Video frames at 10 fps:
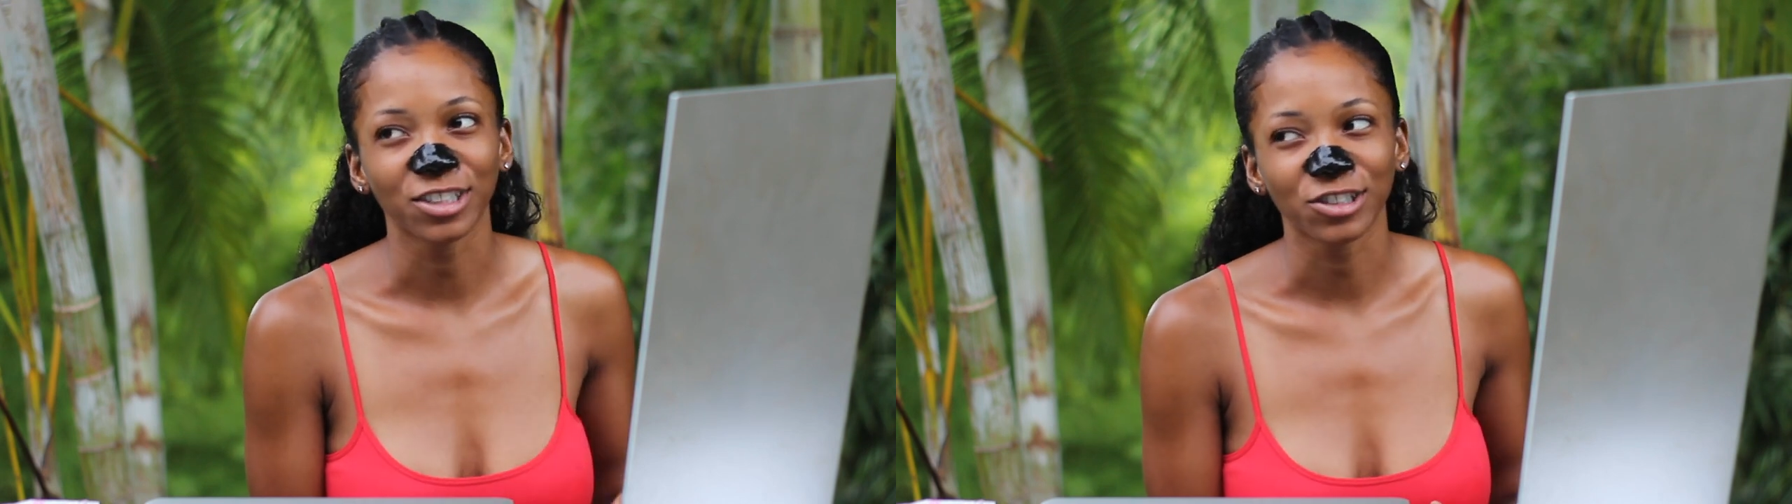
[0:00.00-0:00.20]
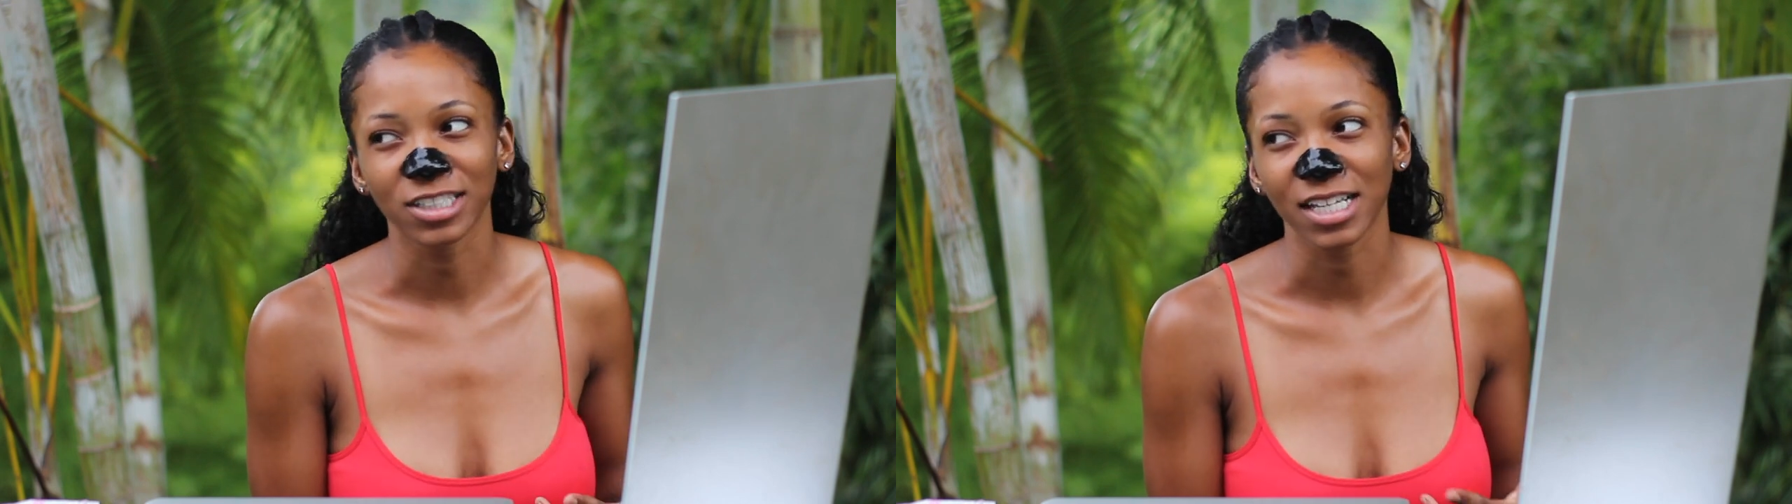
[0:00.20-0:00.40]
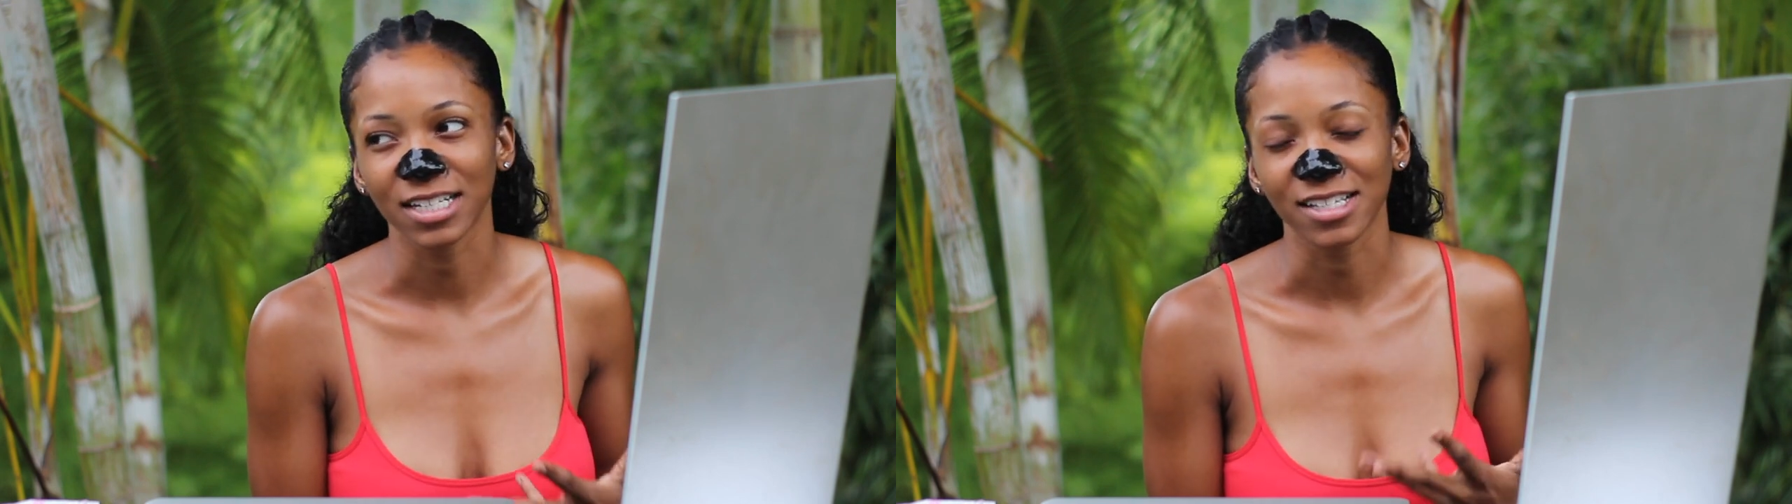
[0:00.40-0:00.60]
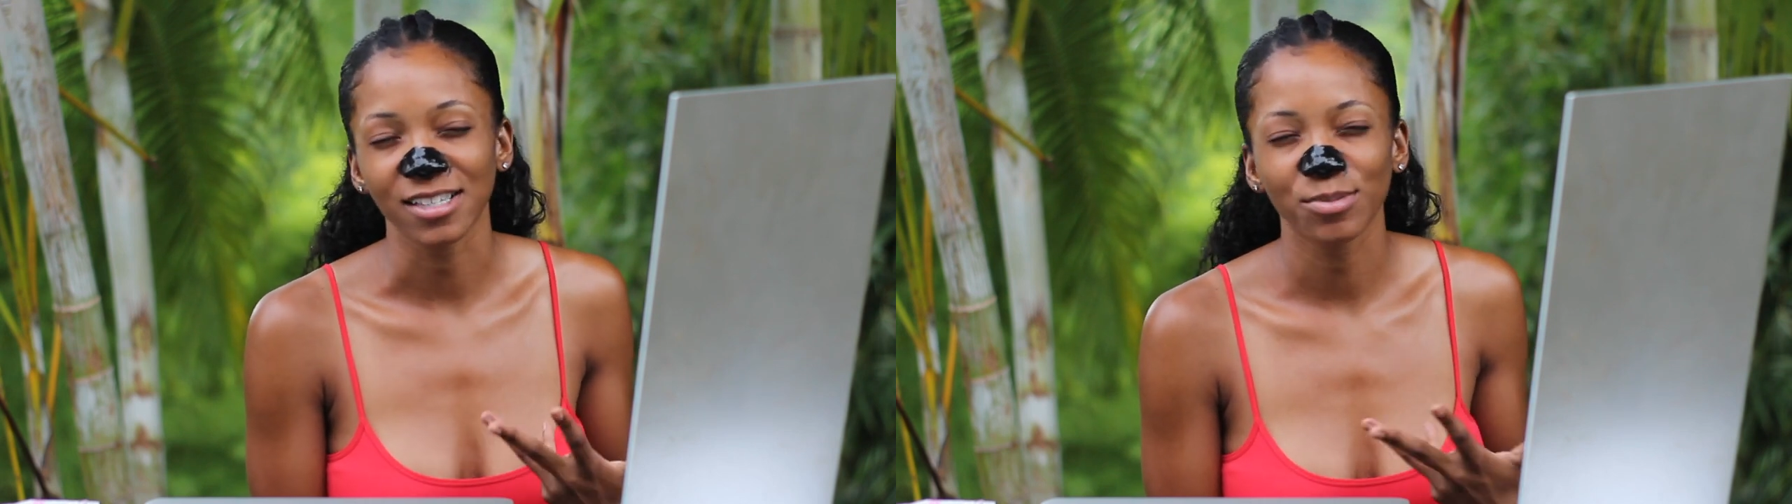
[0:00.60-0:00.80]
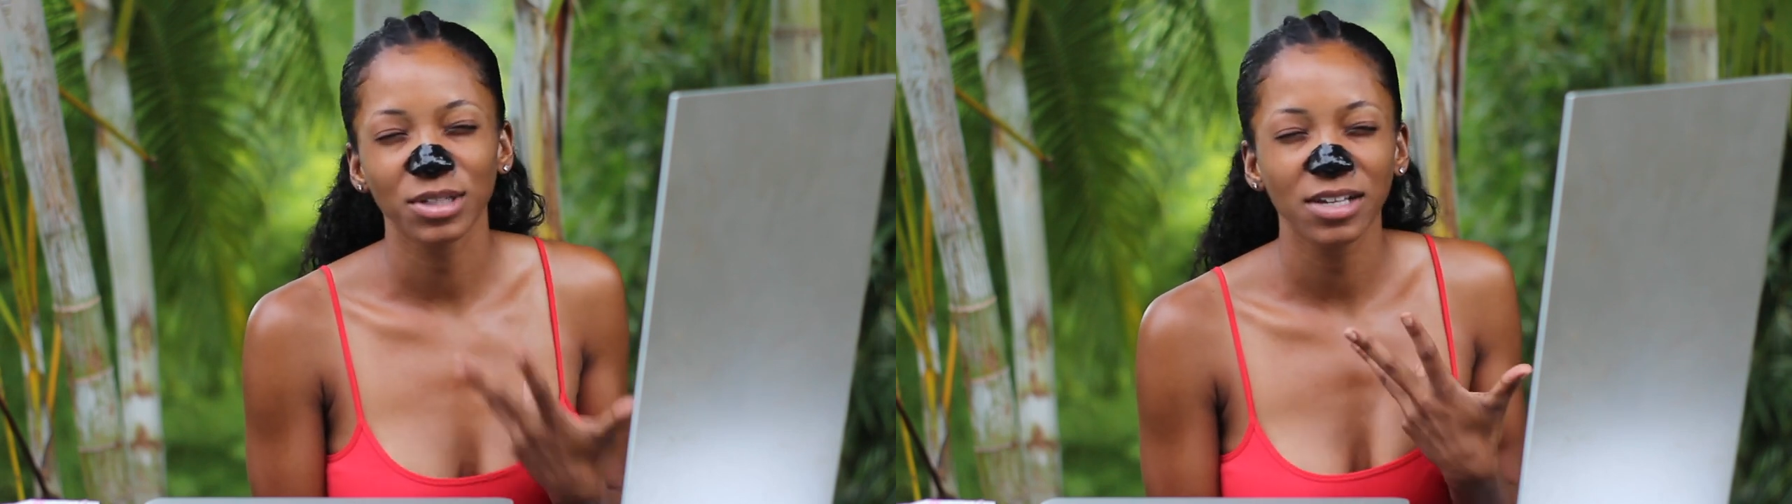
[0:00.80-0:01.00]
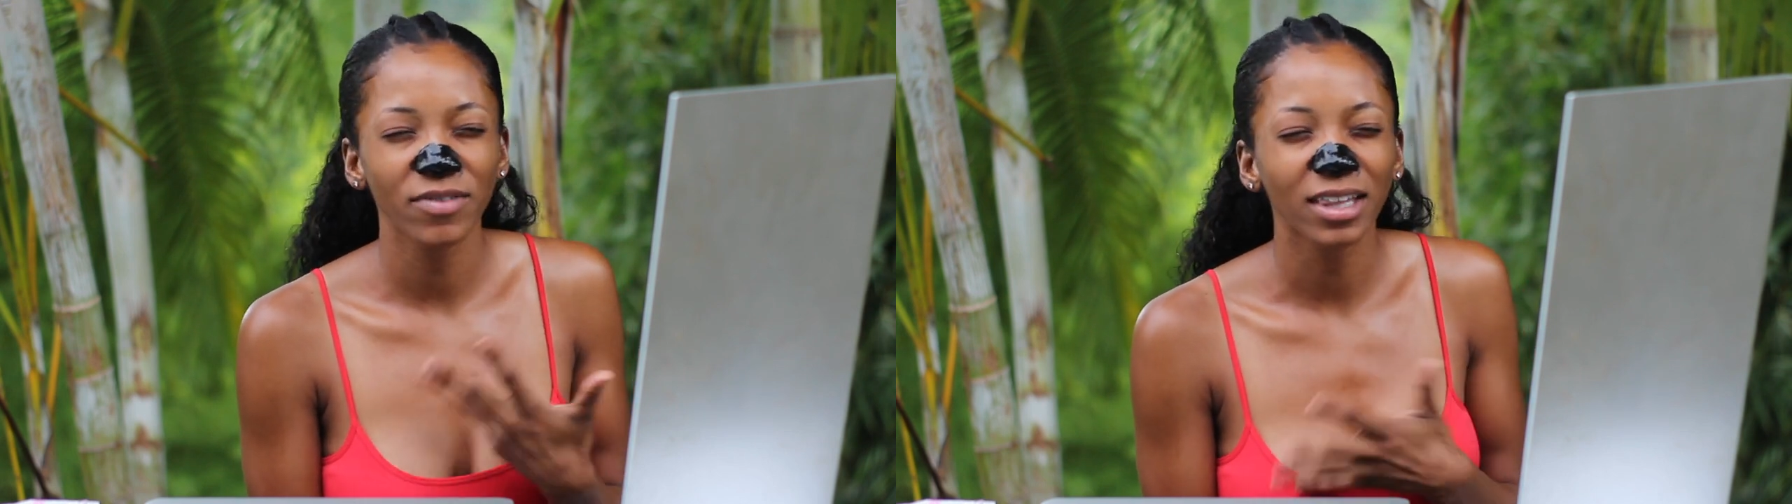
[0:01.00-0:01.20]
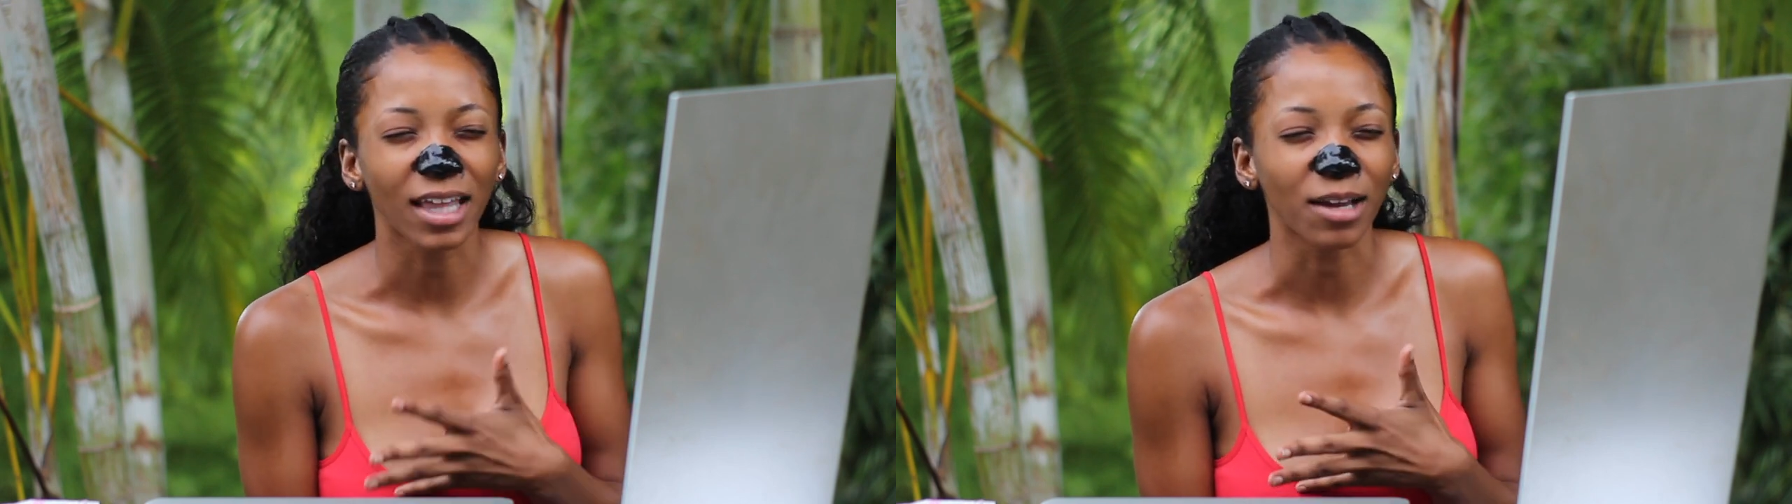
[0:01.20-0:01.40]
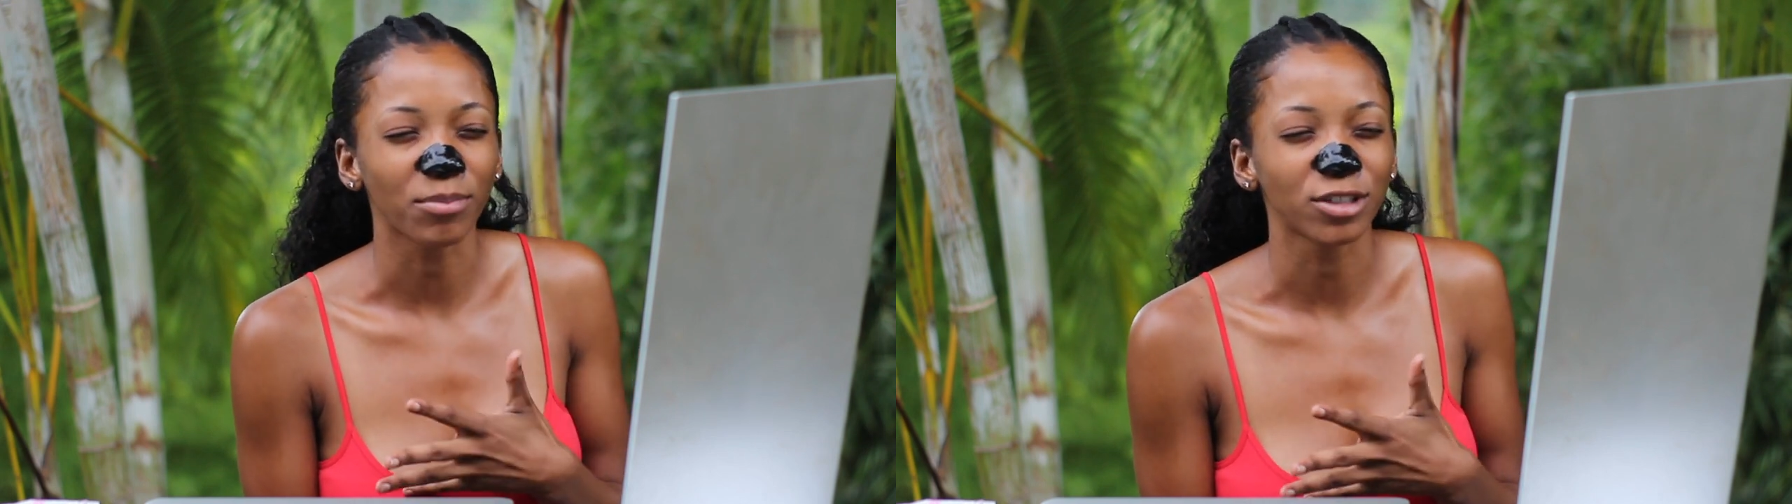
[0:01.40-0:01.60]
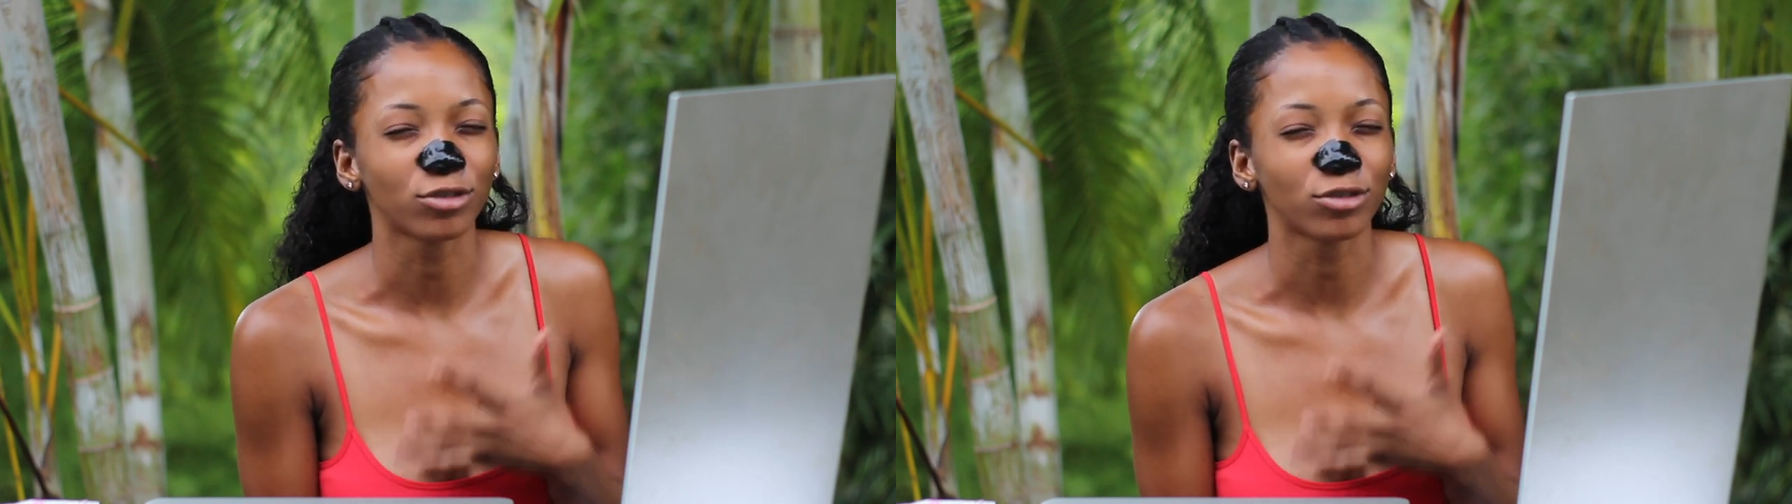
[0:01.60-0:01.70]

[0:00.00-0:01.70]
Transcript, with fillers: And you're just like, does this person even like me